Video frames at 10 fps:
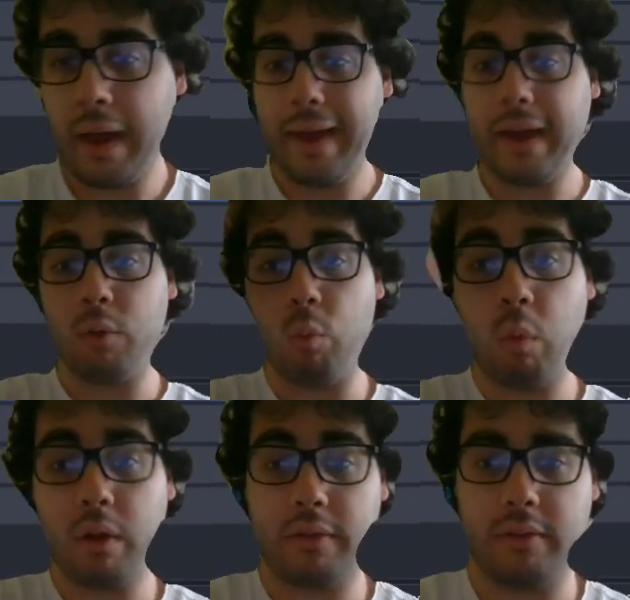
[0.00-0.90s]
Hey,
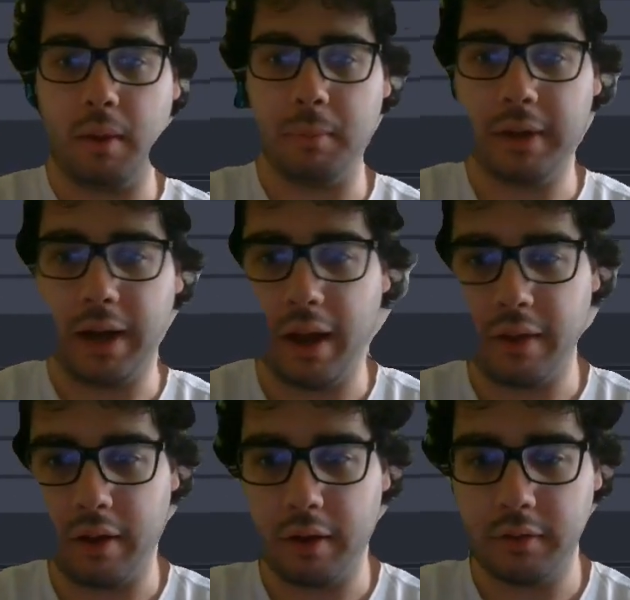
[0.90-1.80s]
what's up,
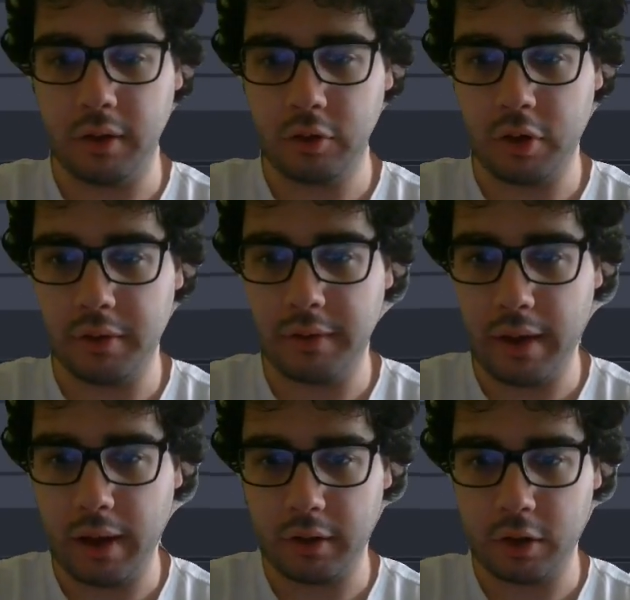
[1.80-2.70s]
guys? Another
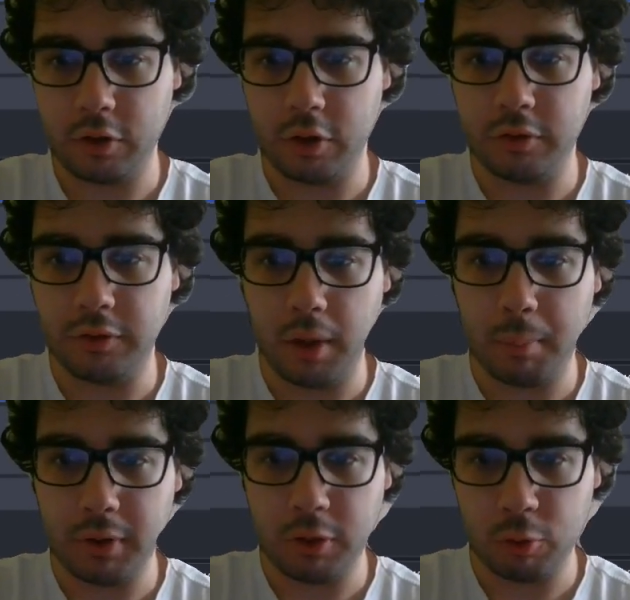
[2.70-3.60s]
day, another
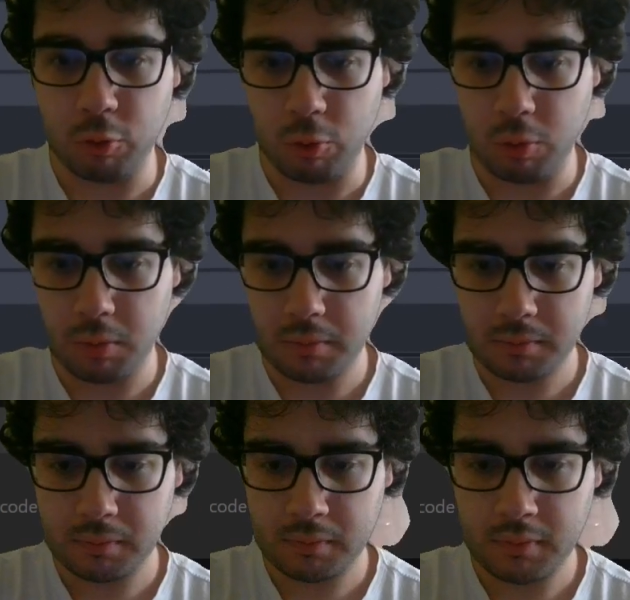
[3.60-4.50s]
W.
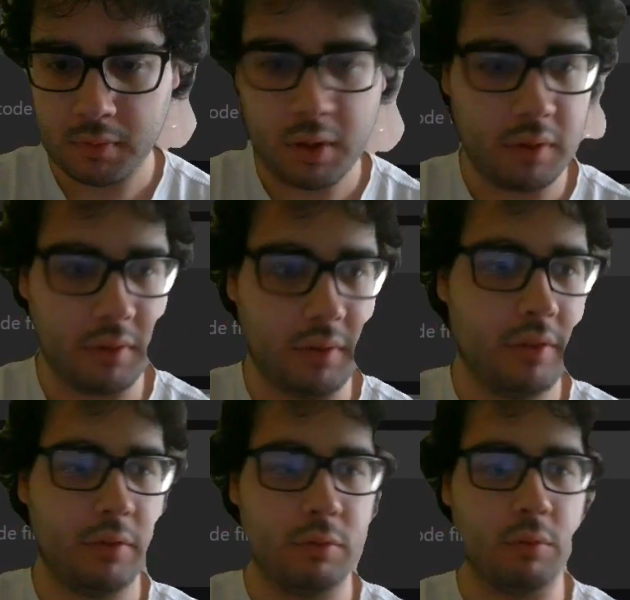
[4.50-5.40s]

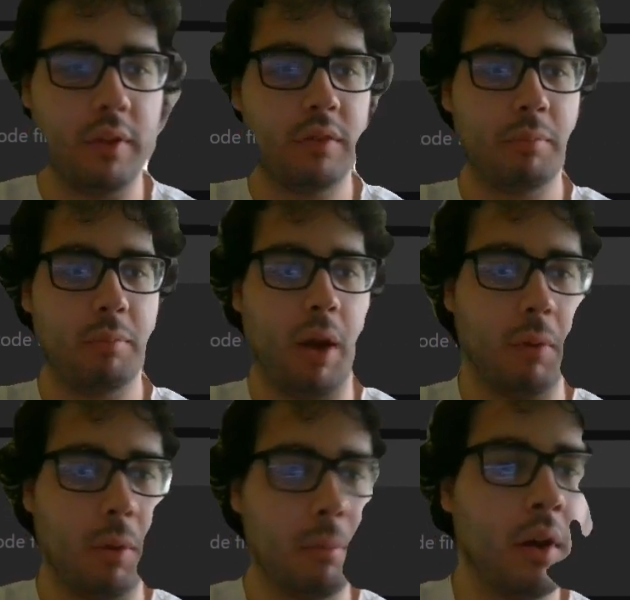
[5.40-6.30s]
This is today's
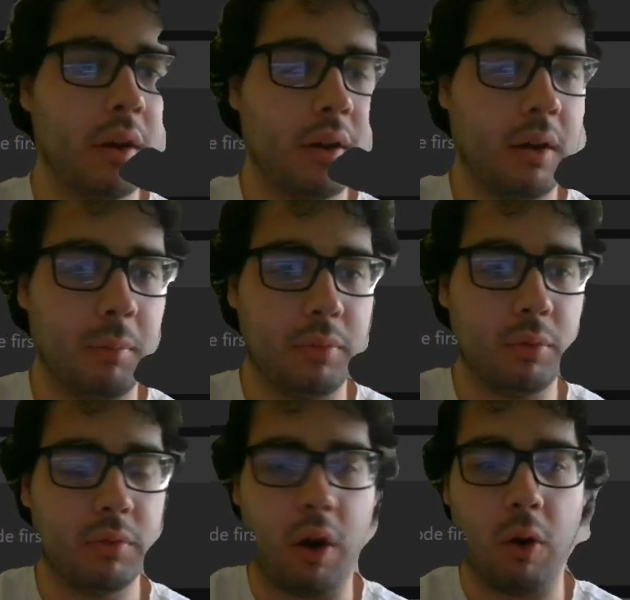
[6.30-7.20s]
problem.
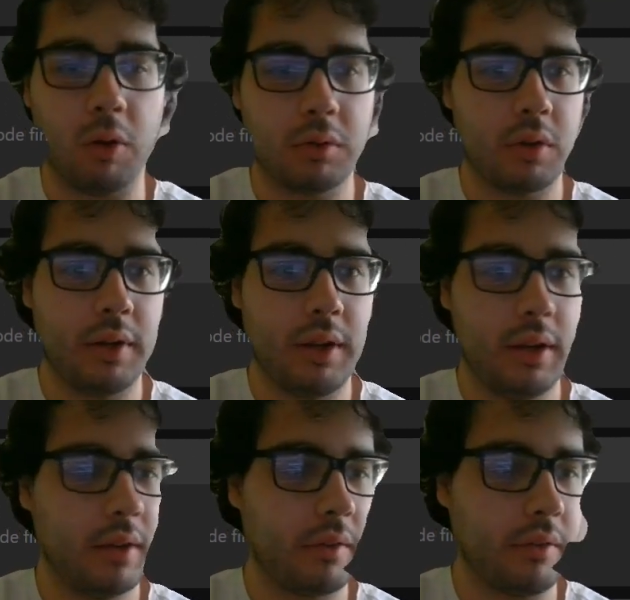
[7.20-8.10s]
Compute
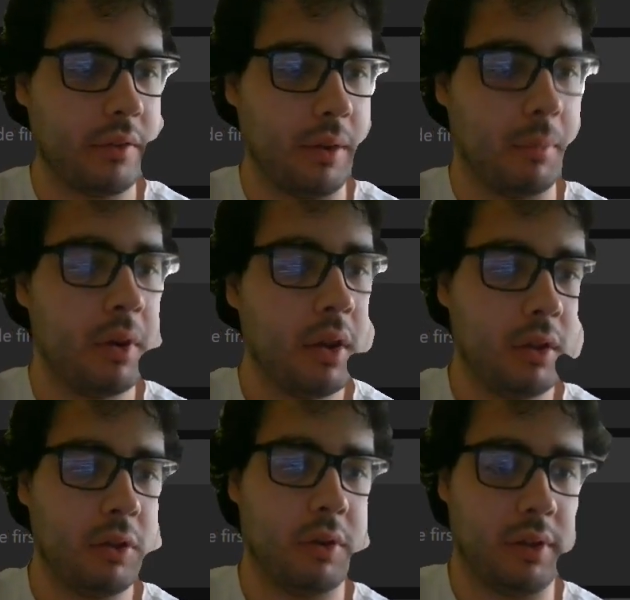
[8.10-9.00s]
alternating sum.
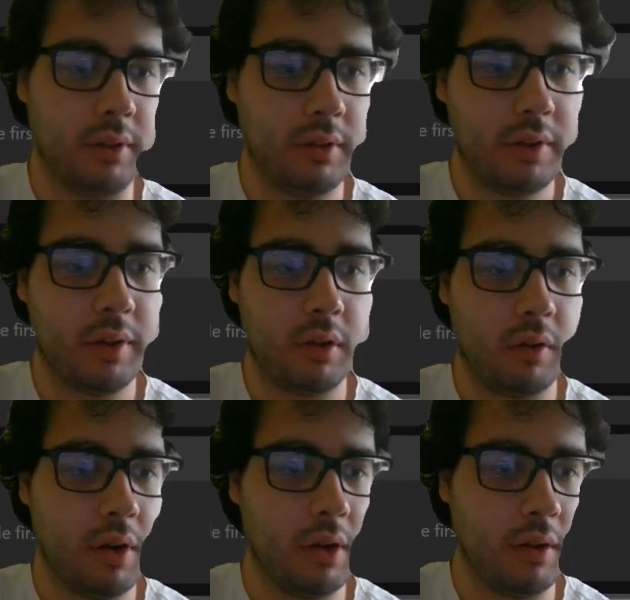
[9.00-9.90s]
You're given an
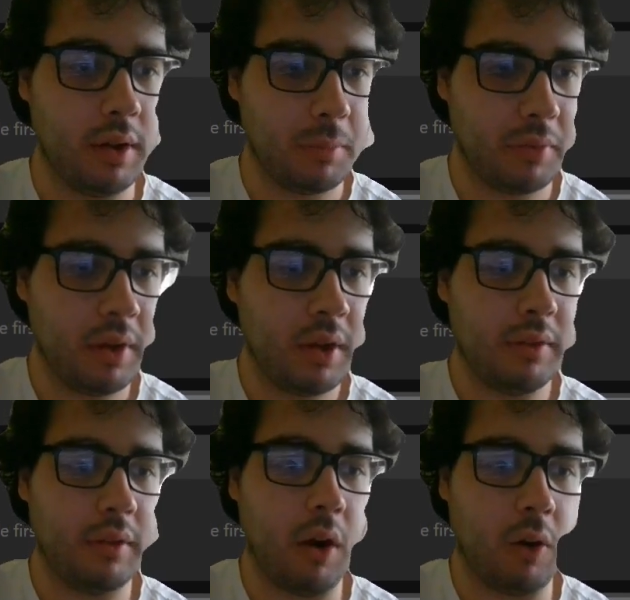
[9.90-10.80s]
array nums.
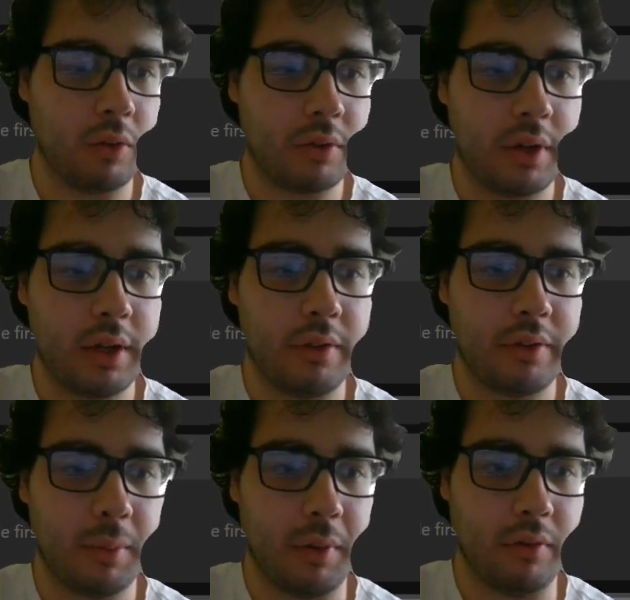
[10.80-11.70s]
The alternating
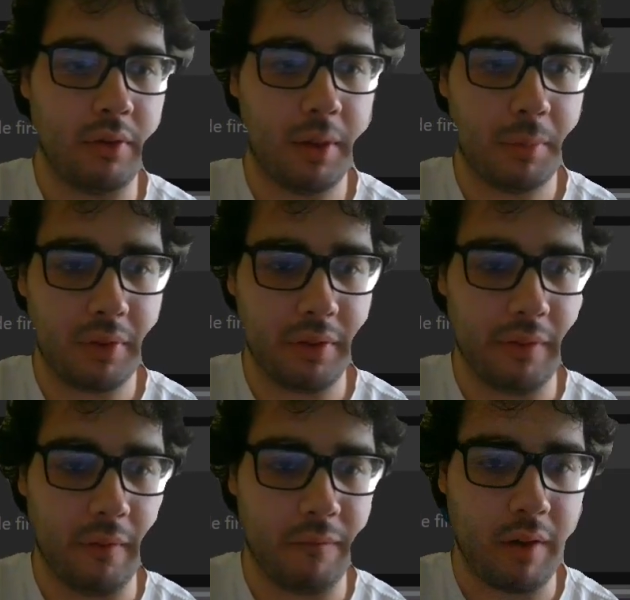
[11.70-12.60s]
sum of nums is
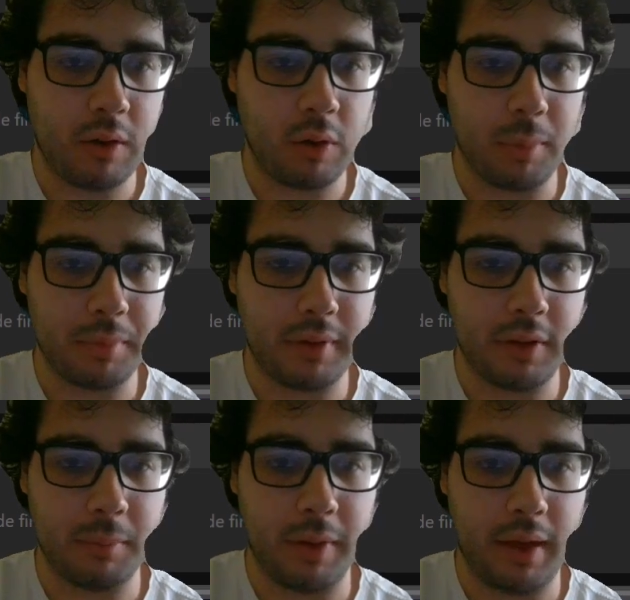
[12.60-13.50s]
the value
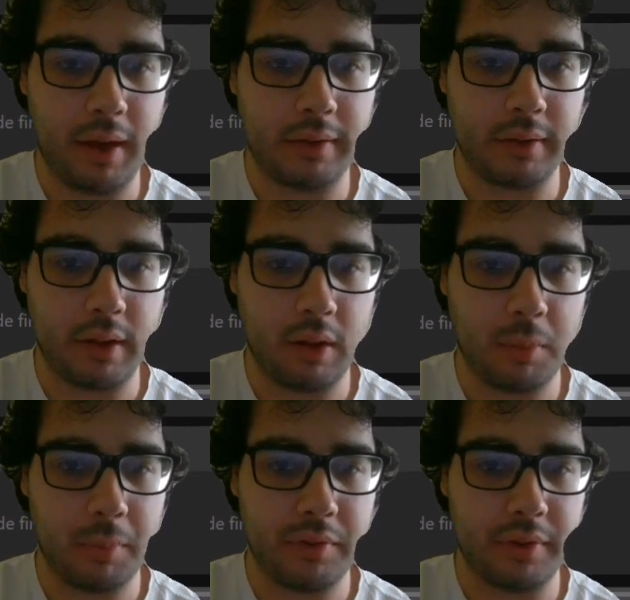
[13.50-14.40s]
obtained by adding
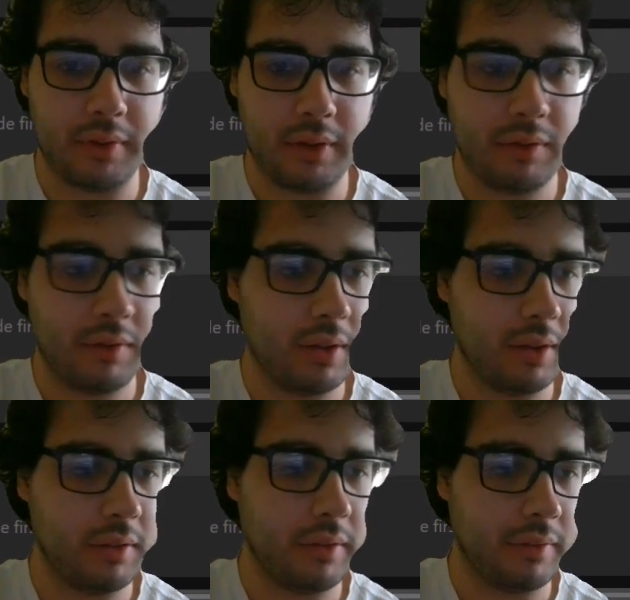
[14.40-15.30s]
elements at even
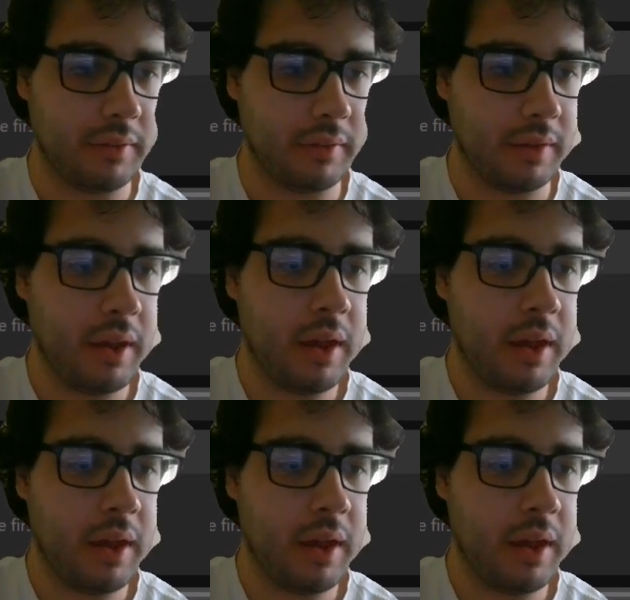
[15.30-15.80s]
indices